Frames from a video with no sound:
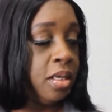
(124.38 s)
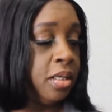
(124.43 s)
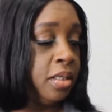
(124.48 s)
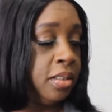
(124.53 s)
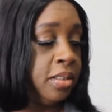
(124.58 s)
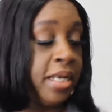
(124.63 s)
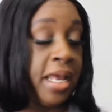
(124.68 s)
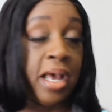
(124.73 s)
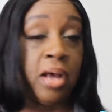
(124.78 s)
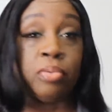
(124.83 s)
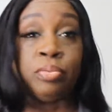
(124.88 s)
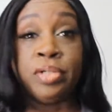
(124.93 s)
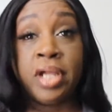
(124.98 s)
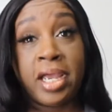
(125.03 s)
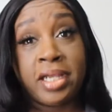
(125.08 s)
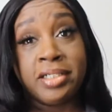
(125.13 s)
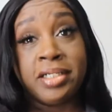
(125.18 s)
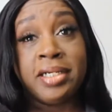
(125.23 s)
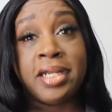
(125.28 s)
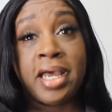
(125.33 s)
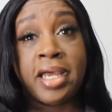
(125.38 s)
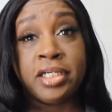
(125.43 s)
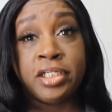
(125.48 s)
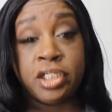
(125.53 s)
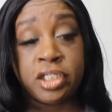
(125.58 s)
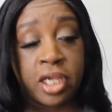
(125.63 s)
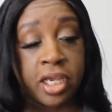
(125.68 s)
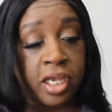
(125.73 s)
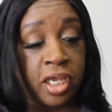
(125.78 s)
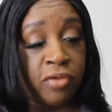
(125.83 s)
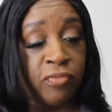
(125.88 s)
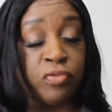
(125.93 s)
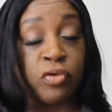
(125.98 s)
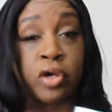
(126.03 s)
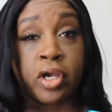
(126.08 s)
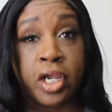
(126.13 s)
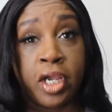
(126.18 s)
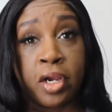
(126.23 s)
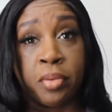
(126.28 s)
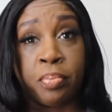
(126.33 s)
Now, 99J, if you're
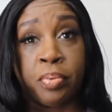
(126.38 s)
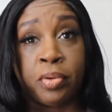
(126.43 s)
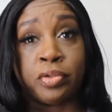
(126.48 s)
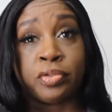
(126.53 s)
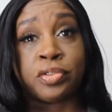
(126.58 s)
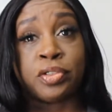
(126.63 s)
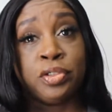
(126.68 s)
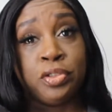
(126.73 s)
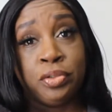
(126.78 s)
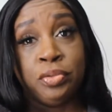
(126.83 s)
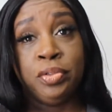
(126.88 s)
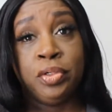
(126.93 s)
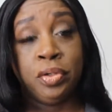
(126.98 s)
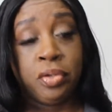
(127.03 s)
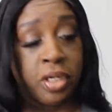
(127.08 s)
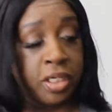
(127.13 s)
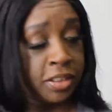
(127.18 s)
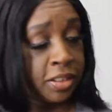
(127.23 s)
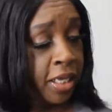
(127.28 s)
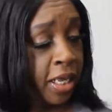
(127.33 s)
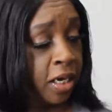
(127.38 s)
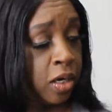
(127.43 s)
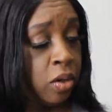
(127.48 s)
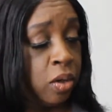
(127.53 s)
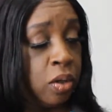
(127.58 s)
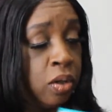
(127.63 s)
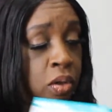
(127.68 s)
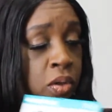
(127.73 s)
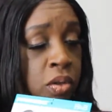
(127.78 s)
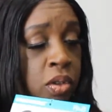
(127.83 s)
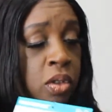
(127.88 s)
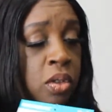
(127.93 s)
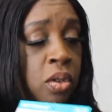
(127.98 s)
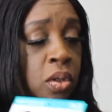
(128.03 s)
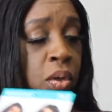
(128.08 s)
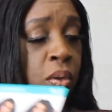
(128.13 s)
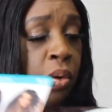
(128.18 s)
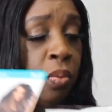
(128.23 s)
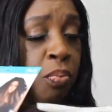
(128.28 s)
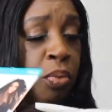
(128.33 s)
a hair person, you know that's like a
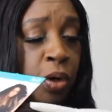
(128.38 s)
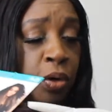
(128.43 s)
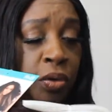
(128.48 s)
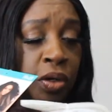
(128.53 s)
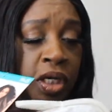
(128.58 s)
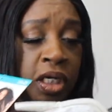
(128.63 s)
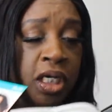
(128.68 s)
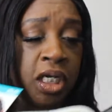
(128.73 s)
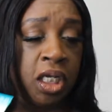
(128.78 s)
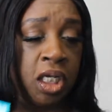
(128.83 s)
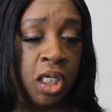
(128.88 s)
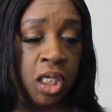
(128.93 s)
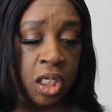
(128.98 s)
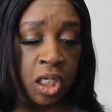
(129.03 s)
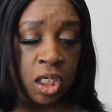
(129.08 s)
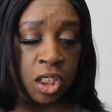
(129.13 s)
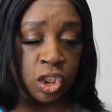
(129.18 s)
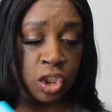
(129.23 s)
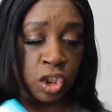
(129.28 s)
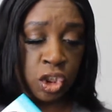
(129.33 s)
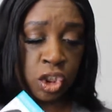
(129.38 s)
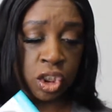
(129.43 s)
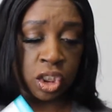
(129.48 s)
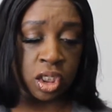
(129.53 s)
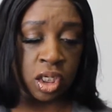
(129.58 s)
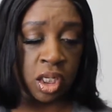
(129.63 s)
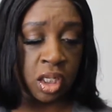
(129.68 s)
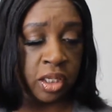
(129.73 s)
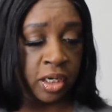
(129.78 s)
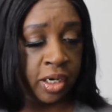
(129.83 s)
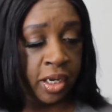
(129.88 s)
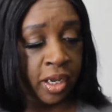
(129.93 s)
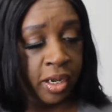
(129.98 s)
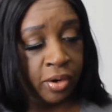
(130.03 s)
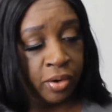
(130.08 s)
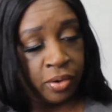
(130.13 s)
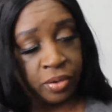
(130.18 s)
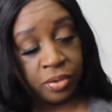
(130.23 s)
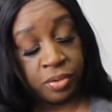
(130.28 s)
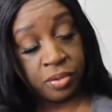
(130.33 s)
burgundy-ish color
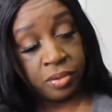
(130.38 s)
hair.